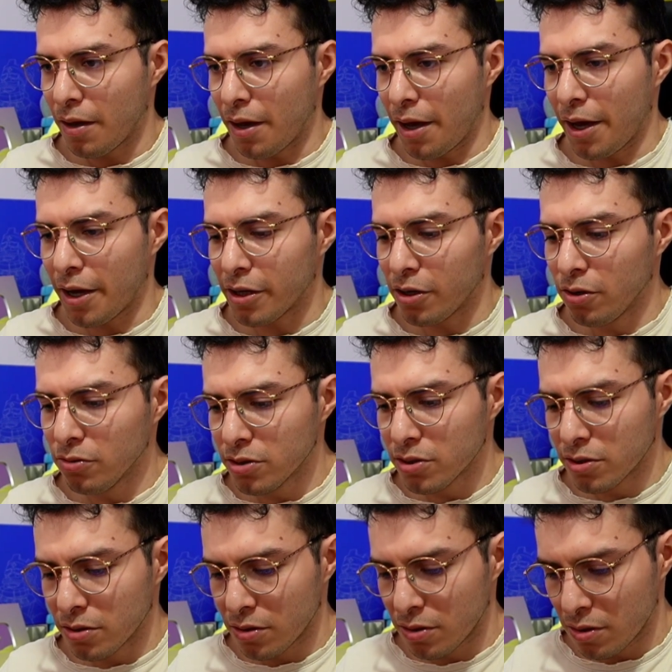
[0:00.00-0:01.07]

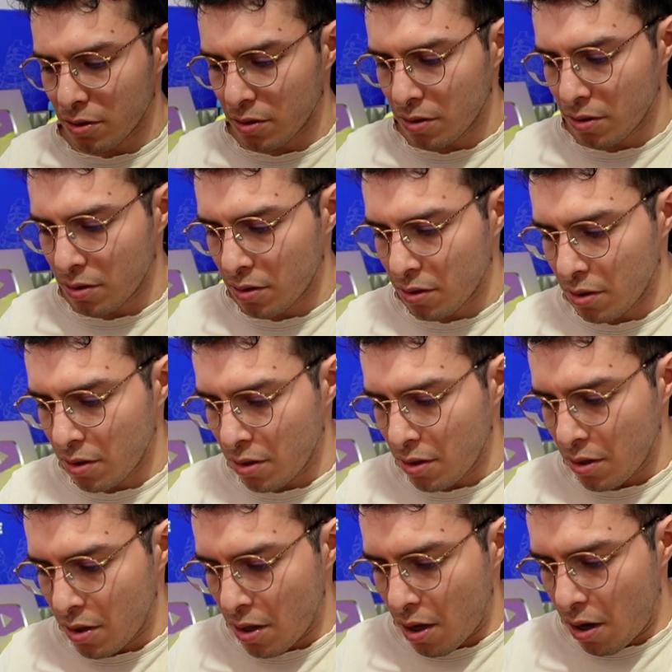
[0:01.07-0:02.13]
Arrows.
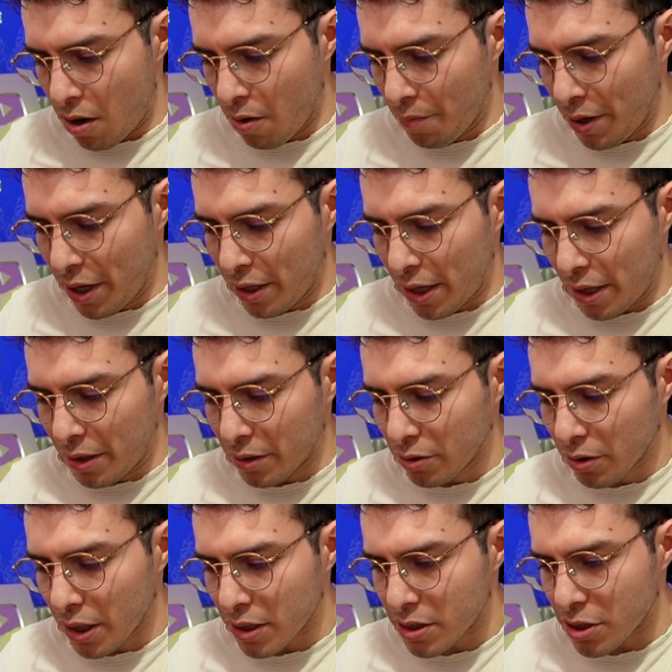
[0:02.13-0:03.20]
Oh man, I need to
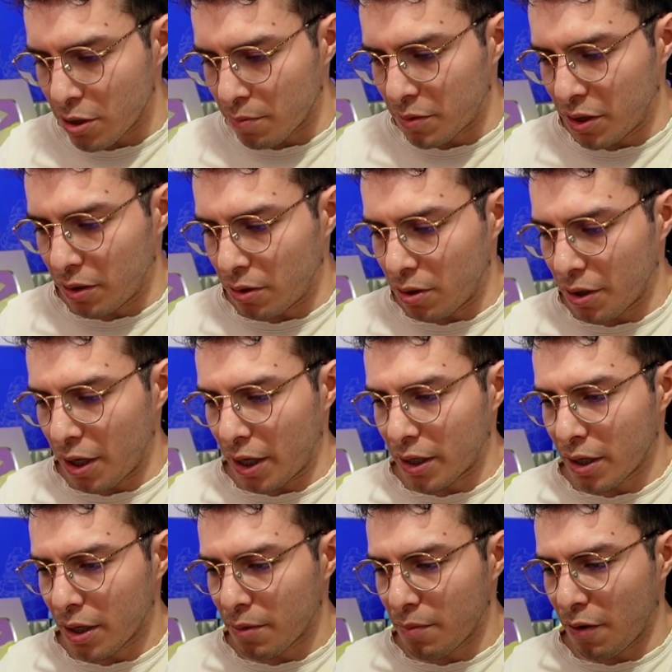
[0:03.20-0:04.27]
get something. Okay, I can
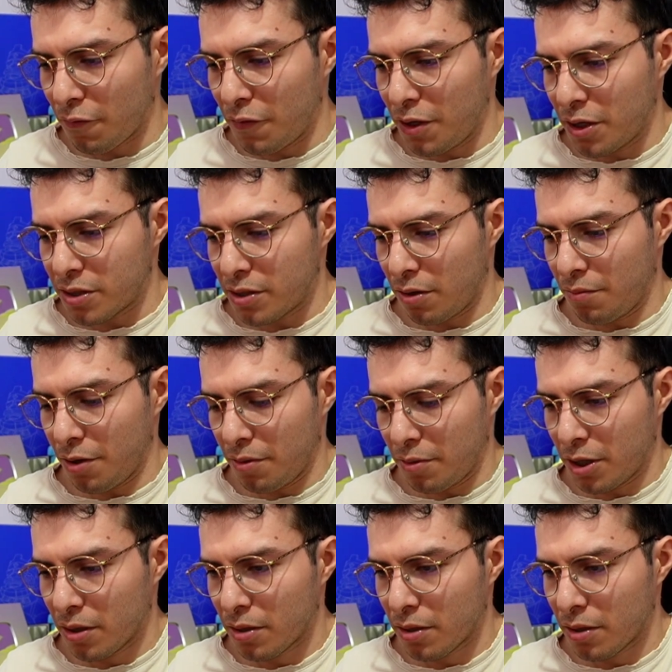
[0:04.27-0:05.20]
get my Phoenix down maybe.